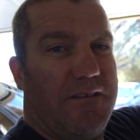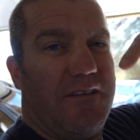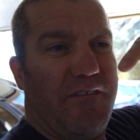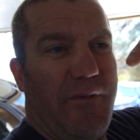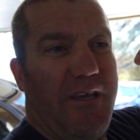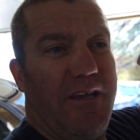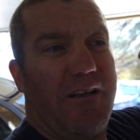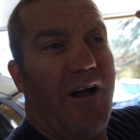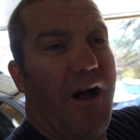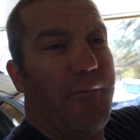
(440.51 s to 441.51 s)
Leave me a
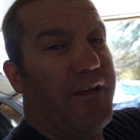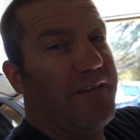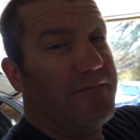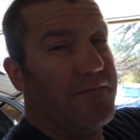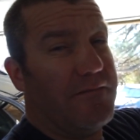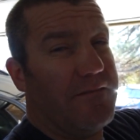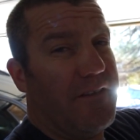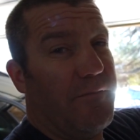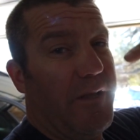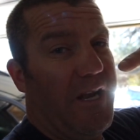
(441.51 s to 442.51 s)
comment.
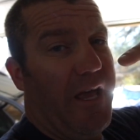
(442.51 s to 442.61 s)
Leave me a